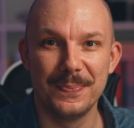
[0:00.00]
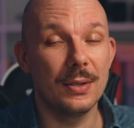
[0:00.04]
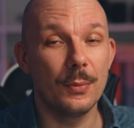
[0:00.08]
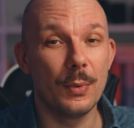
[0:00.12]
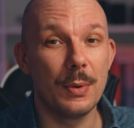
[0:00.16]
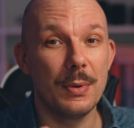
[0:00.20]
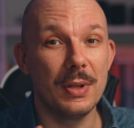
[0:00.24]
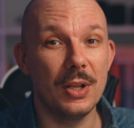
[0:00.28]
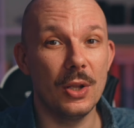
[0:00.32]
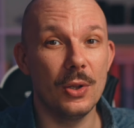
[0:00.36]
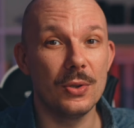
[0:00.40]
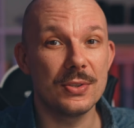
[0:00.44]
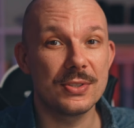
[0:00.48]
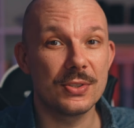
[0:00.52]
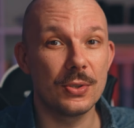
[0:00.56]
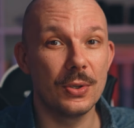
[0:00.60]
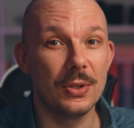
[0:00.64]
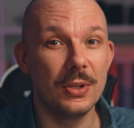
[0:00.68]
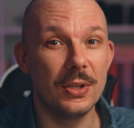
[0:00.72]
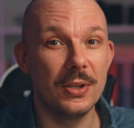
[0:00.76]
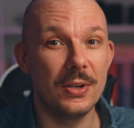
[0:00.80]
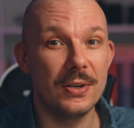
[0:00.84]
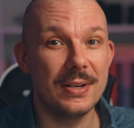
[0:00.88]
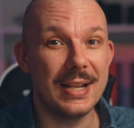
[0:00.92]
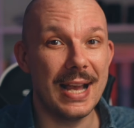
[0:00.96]
We will also
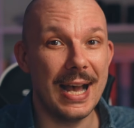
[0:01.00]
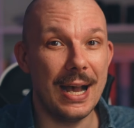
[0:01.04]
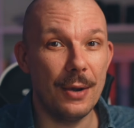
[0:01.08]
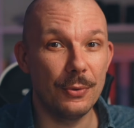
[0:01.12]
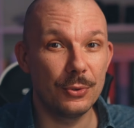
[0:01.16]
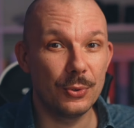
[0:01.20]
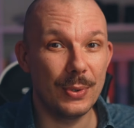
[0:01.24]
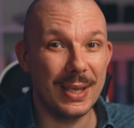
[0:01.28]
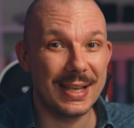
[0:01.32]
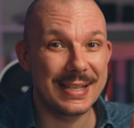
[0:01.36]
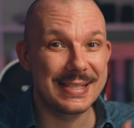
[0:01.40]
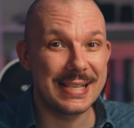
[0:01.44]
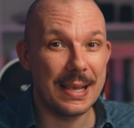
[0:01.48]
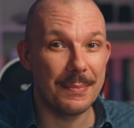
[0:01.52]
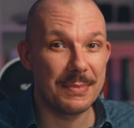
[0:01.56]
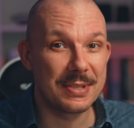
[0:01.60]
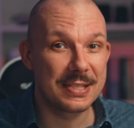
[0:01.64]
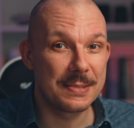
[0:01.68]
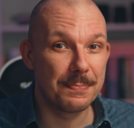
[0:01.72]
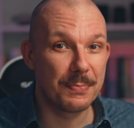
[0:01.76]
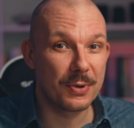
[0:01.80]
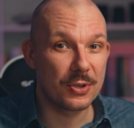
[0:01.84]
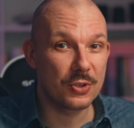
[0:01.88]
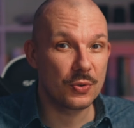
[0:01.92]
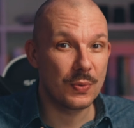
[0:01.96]
learn how to examine
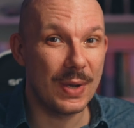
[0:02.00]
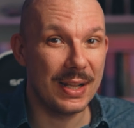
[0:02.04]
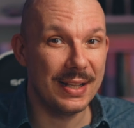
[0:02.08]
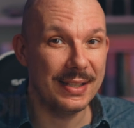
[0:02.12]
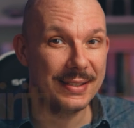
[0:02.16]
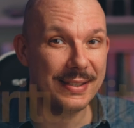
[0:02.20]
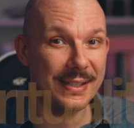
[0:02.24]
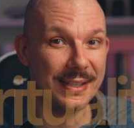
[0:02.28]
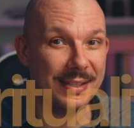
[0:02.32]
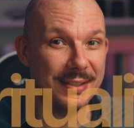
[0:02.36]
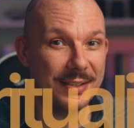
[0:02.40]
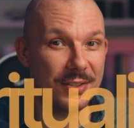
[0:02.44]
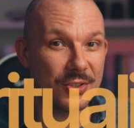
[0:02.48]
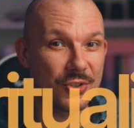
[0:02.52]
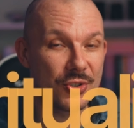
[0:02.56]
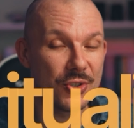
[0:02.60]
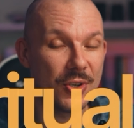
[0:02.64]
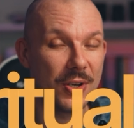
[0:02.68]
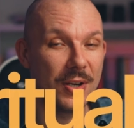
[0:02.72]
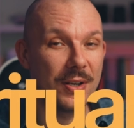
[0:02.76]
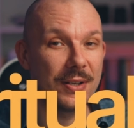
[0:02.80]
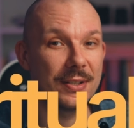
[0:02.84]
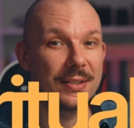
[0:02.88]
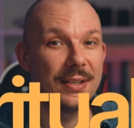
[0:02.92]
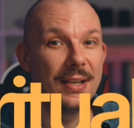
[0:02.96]
spirituality in the
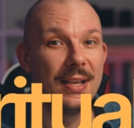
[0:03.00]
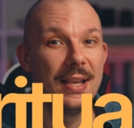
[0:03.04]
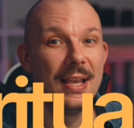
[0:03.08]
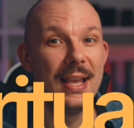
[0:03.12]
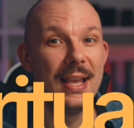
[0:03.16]
chart,